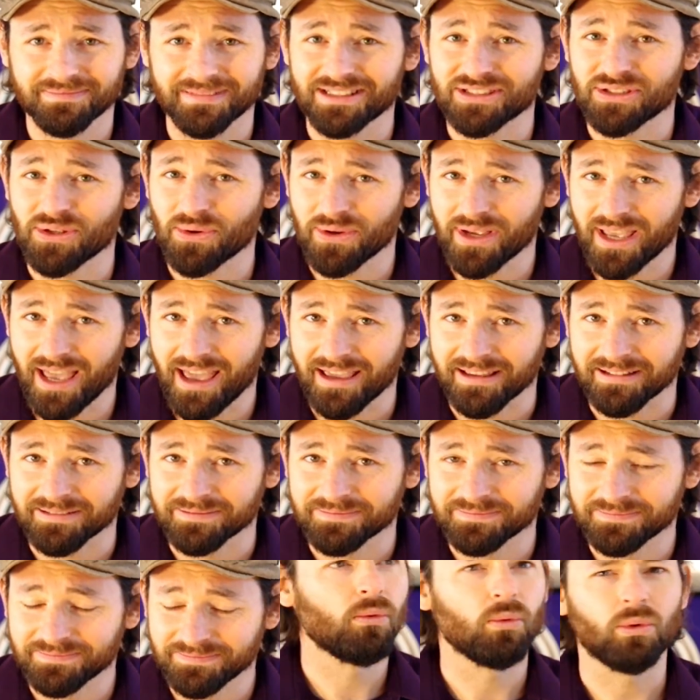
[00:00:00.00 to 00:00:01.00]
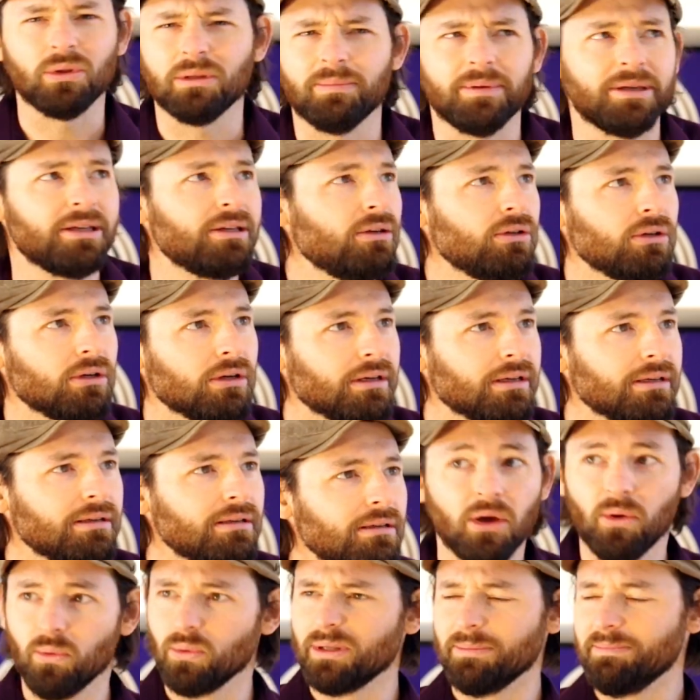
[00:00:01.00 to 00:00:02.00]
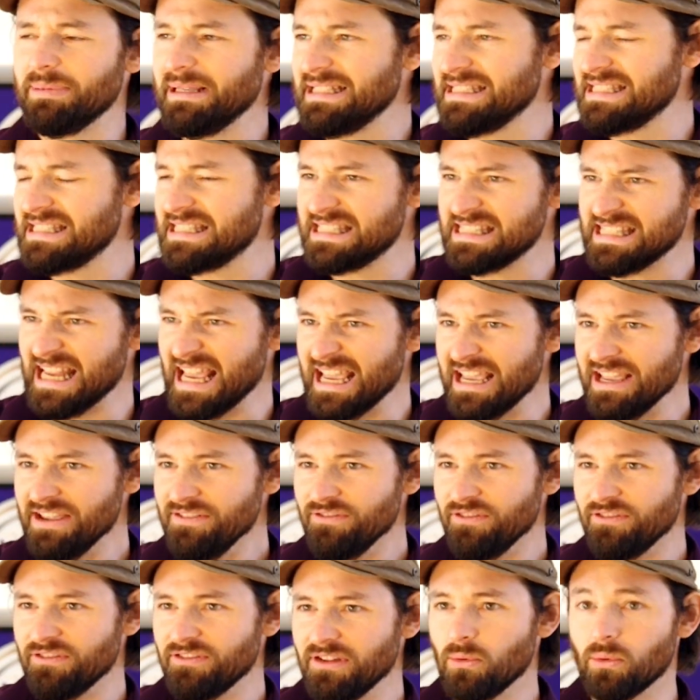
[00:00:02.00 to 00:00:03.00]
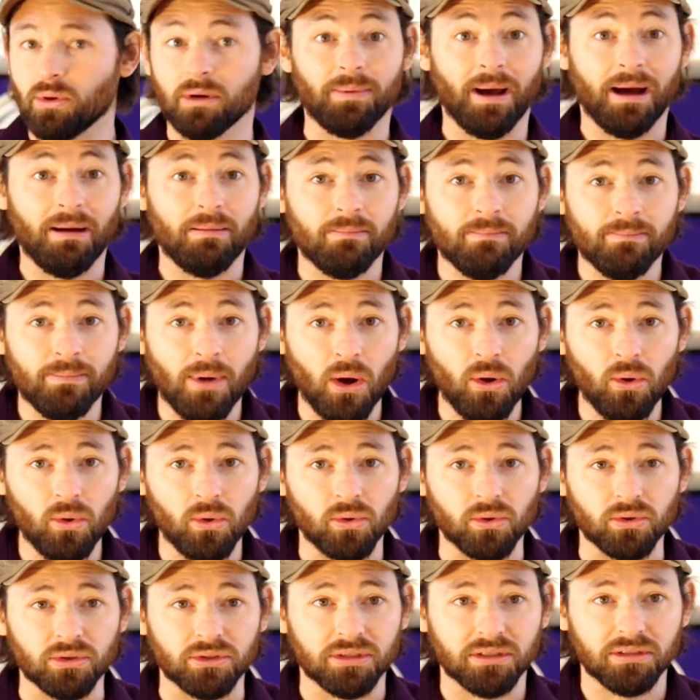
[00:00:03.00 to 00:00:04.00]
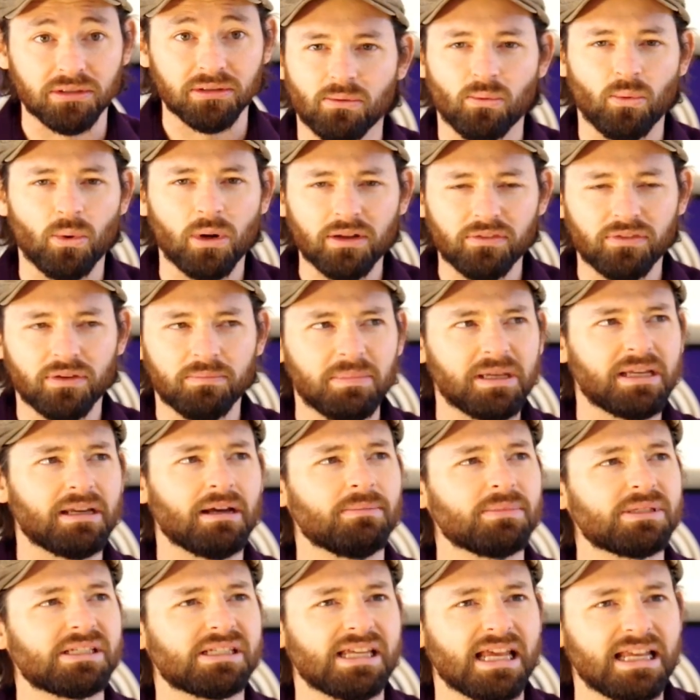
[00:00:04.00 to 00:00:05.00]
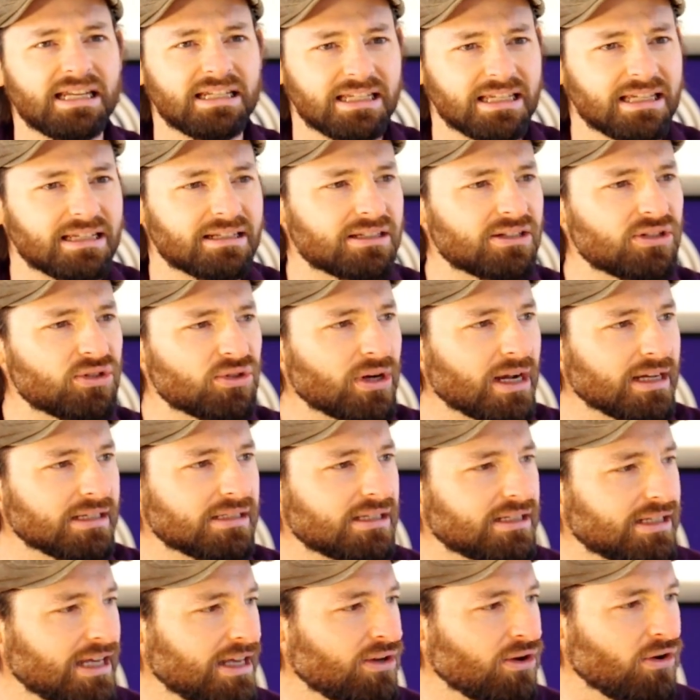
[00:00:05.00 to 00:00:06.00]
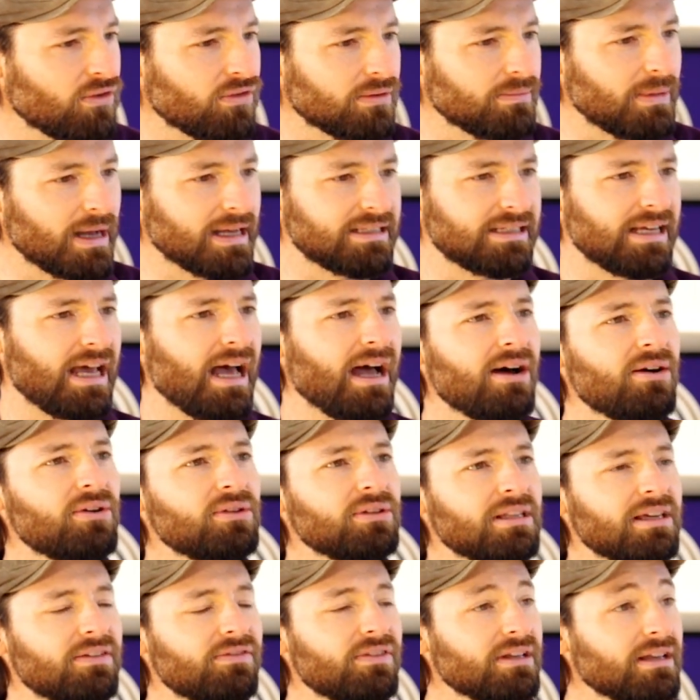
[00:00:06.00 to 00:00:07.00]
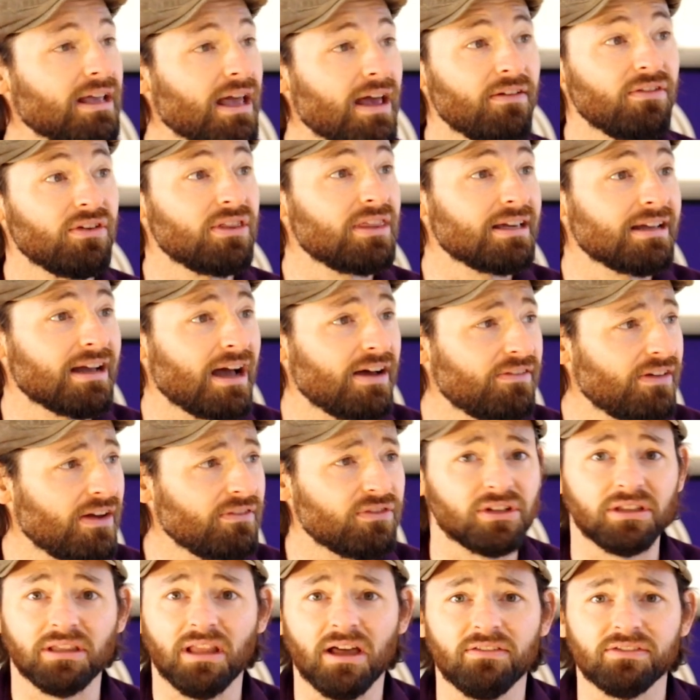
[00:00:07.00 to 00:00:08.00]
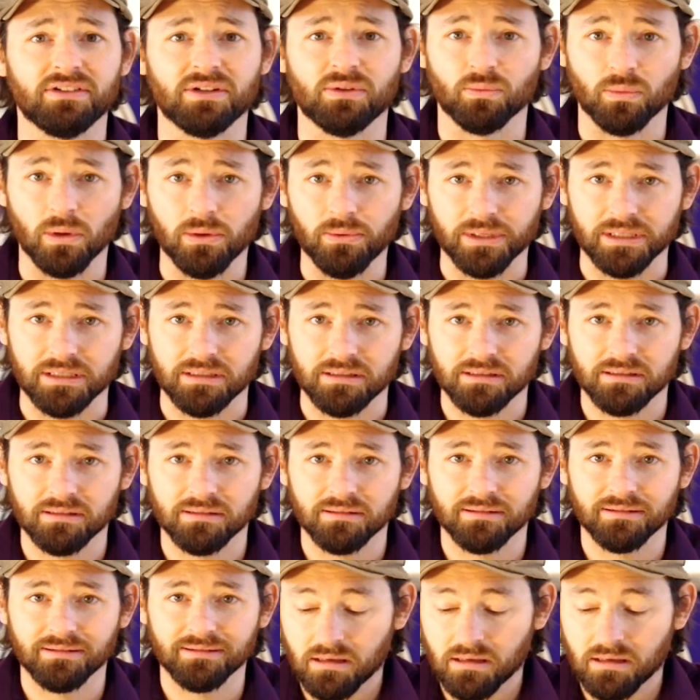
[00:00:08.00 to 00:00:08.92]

It's okay. Will it be good? Will it be safe? What about mold? What if it becomes sentient and tries to take over my town, leaving everything I've ever loved in ruins?